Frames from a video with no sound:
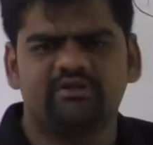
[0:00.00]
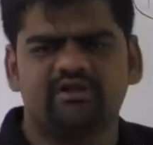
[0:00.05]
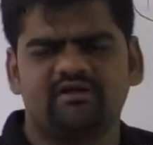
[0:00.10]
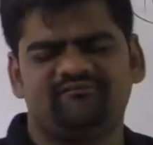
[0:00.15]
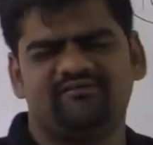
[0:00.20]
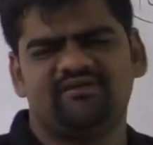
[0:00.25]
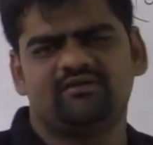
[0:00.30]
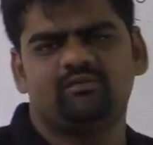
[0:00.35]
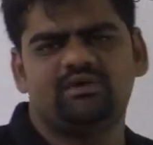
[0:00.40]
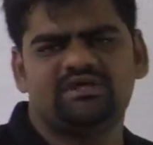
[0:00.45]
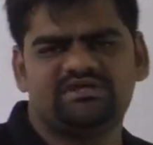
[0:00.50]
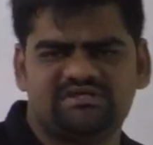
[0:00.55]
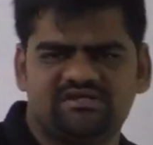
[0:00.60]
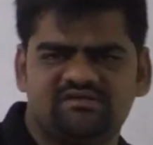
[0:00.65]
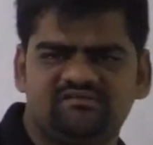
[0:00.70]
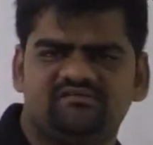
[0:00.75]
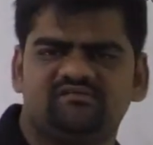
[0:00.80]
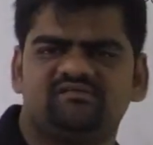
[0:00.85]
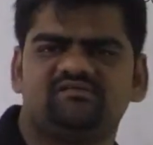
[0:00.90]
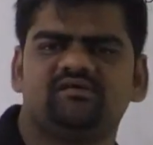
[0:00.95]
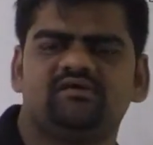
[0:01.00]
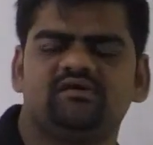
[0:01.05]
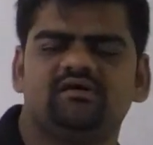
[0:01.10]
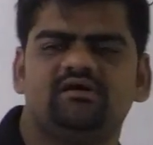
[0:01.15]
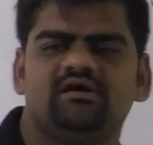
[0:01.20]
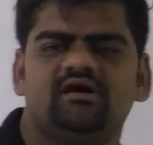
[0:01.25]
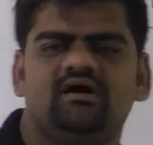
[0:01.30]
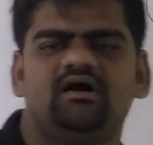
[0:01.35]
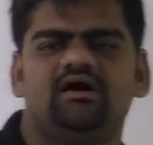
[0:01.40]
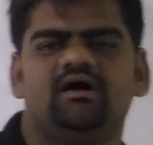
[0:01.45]
tougher questions
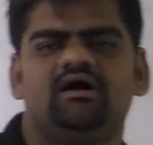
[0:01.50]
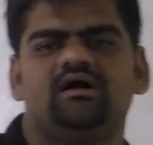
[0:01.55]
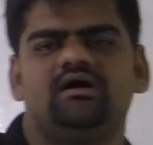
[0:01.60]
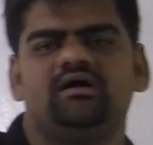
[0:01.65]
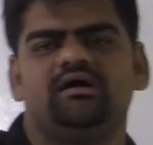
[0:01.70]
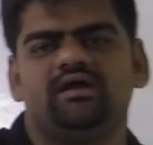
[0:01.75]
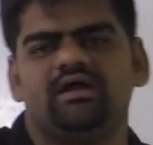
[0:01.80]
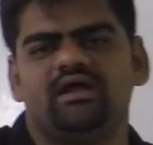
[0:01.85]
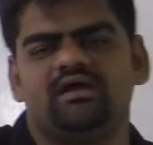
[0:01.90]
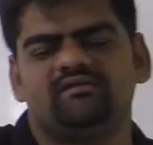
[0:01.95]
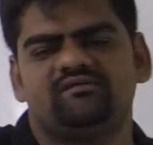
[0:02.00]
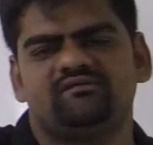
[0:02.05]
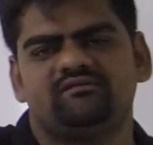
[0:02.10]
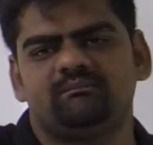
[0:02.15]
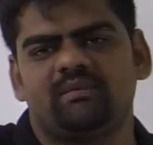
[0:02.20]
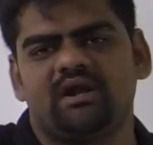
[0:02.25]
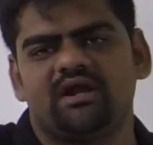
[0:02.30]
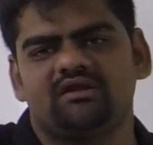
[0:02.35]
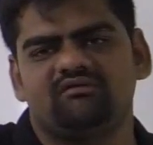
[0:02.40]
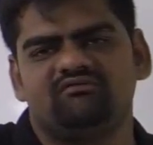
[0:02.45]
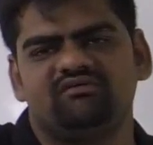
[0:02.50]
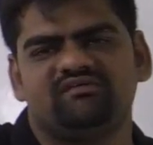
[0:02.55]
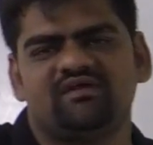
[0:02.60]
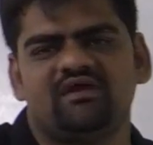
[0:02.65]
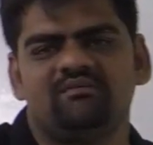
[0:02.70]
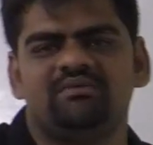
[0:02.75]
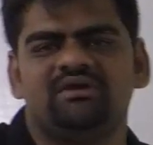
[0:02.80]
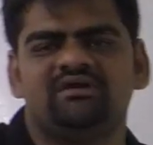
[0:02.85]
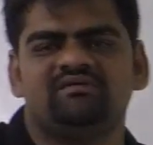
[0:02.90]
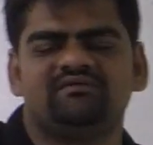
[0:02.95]
as part of
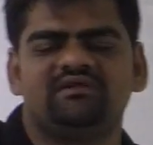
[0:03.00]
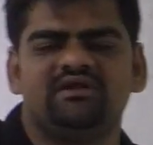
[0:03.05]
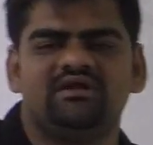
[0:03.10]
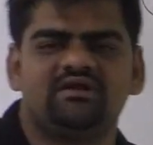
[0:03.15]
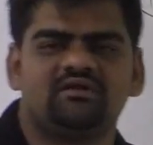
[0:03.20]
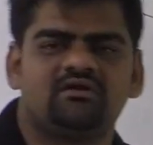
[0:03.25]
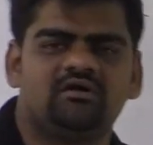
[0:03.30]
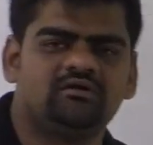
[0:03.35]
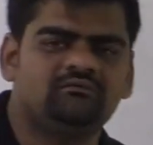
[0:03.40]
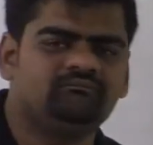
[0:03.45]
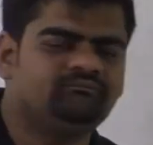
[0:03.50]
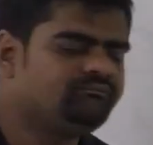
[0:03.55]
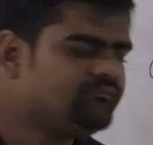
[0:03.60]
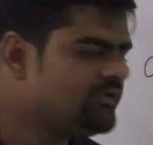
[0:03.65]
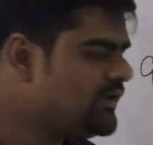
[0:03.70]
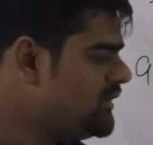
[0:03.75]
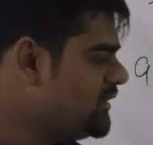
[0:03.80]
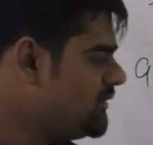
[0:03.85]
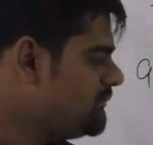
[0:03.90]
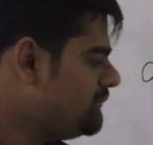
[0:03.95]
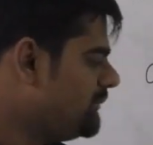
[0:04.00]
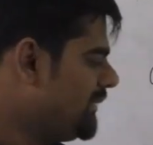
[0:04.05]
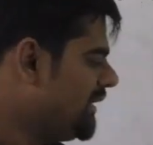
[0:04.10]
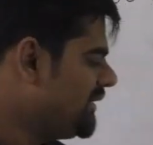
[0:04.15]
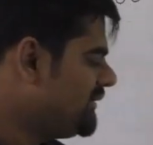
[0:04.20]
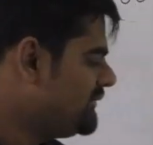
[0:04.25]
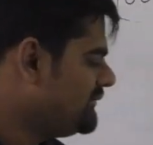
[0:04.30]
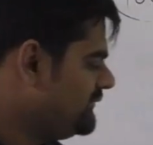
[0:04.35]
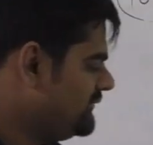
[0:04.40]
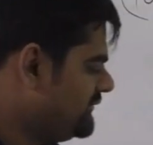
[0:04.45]
assignments later on.
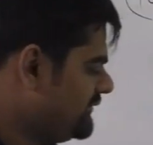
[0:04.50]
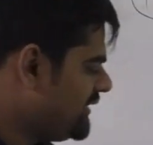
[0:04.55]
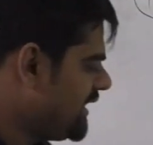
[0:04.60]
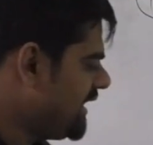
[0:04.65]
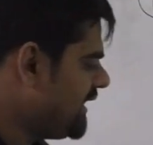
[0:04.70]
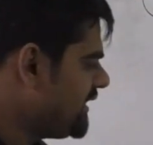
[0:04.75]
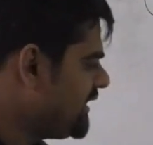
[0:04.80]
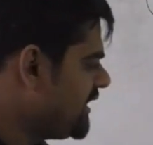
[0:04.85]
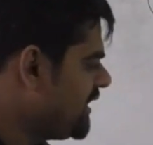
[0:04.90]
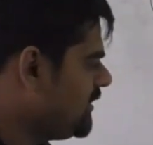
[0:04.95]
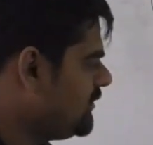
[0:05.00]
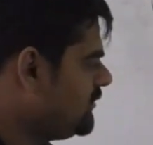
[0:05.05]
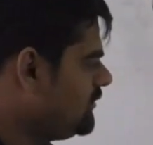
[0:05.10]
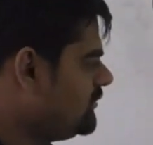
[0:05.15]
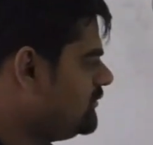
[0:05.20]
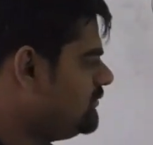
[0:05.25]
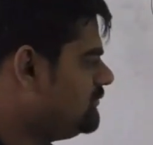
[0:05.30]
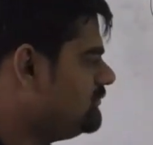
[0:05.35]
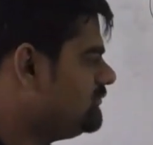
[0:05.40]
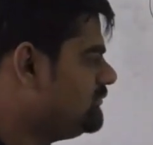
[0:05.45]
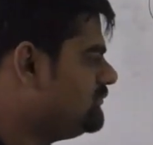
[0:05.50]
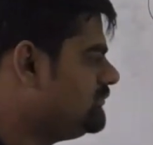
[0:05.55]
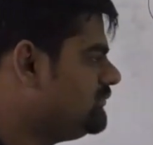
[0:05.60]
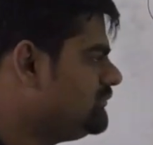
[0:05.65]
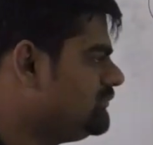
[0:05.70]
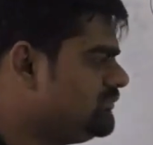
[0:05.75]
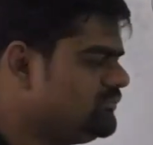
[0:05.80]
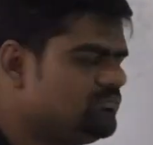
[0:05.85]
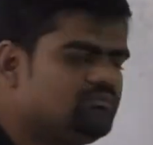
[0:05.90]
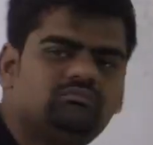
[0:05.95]
But right now,
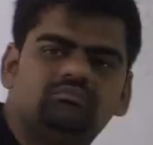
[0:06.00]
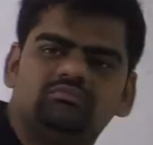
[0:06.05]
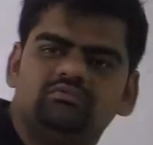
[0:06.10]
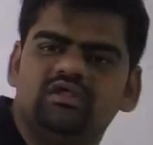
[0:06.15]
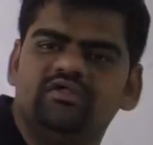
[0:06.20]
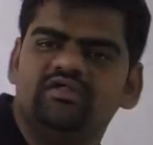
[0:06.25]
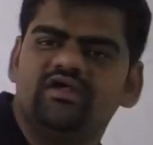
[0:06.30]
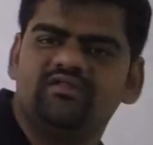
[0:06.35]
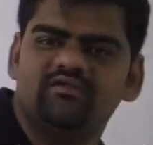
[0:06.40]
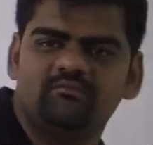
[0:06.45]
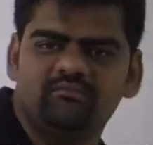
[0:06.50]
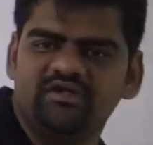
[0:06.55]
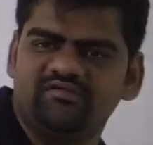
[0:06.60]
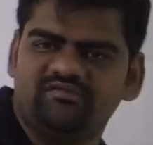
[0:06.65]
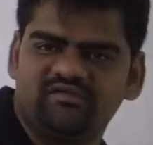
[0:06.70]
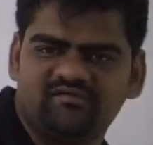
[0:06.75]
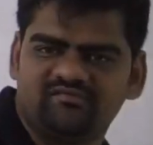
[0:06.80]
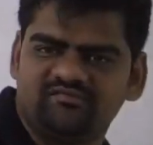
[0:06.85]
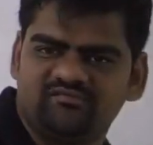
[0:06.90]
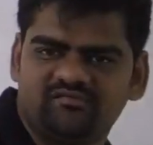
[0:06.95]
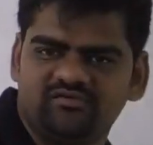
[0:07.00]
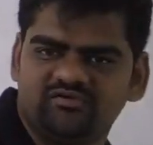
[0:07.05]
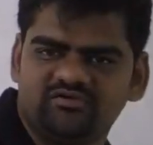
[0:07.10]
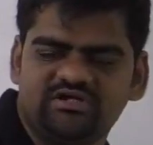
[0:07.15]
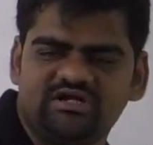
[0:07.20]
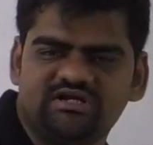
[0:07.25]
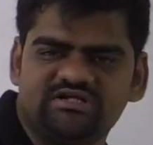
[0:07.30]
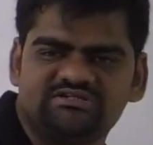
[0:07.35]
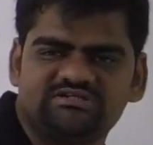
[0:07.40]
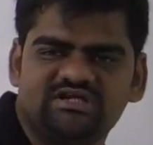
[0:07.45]
these are the basics you should
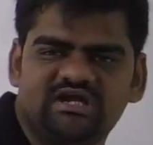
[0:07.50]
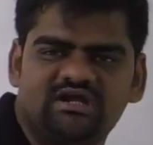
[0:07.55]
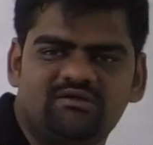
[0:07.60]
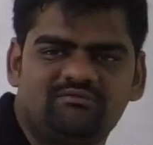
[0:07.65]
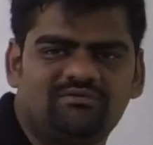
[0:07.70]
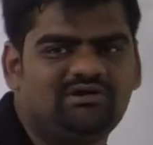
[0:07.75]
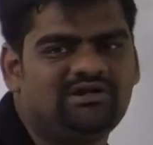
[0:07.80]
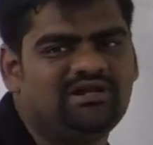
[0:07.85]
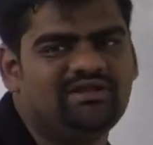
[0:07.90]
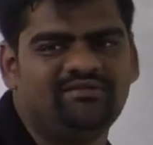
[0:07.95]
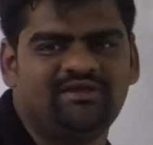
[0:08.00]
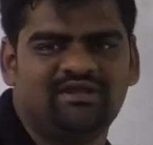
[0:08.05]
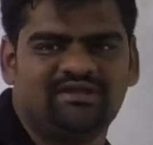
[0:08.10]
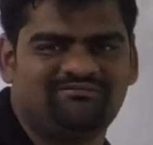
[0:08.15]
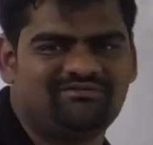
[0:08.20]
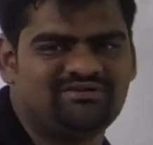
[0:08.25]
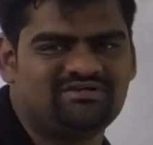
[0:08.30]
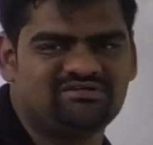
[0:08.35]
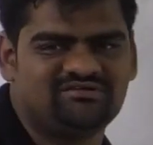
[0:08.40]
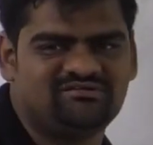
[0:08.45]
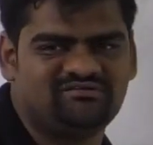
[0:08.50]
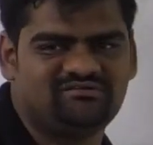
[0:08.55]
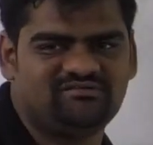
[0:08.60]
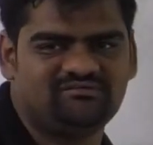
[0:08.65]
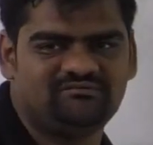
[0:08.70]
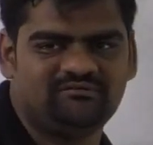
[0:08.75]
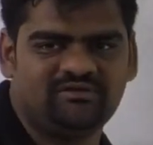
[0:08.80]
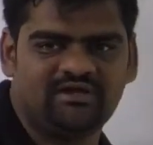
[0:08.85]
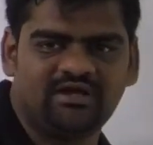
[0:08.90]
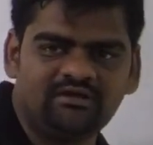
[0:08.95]
understand about linear equations.
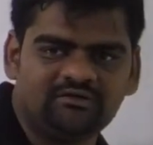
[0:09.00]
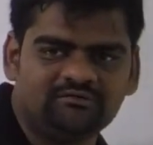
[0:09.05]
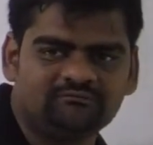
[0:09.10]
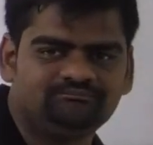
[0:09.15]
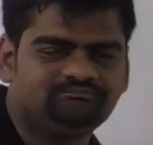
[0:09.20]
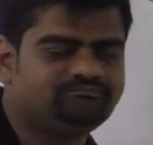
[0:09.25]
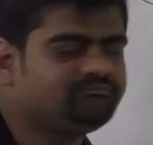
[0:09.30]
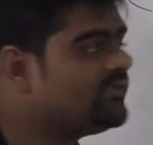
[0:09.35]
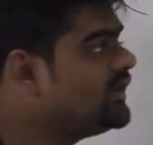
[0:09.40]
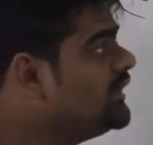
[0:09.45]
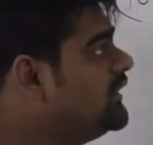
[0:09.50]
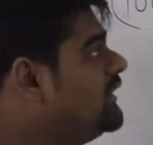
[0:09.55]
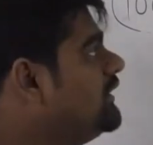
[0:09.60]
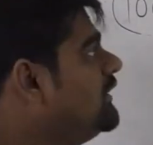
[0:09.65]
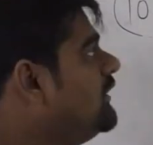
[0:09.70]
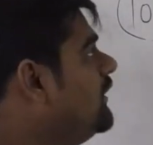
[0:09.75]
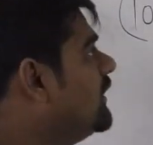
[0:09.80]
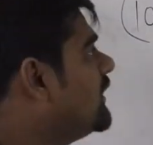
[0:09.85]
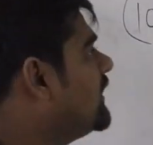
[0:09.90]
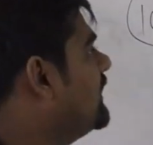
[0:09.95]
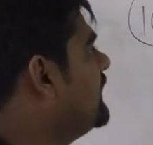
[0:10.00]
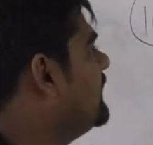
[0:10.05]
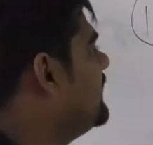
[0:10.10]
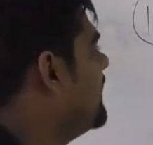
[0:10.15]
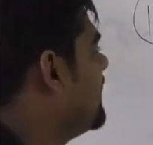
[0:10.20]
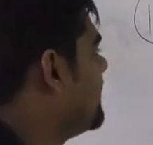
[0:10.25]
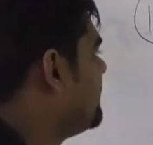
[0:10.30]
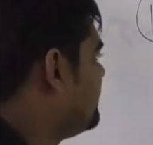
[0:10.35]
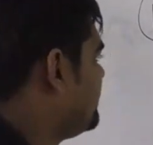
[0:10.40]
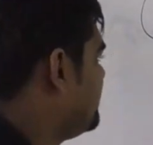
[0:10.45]
Right? Okay.
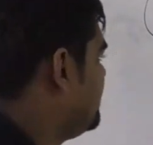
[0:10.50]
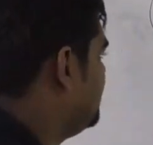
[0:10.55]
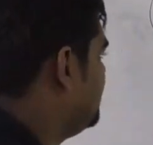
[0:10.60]
Next,